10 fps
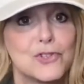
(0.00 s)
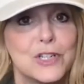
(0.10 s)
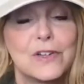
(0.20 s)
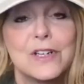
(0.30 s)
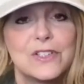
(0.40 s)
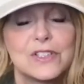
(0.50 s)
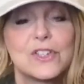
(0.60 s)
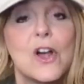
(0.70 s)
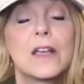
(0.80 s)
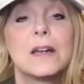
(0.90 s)
Sheri. She's
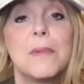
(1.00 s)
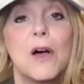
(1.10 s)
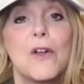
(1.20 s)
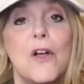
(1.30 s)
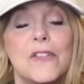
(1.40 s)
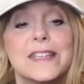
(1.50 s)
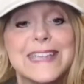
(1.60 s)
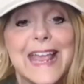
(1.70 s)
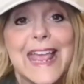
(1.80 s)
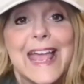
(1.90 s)
talking about all this,
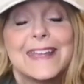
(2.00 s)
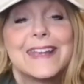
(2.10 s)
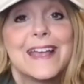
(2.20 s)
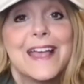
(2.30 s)
and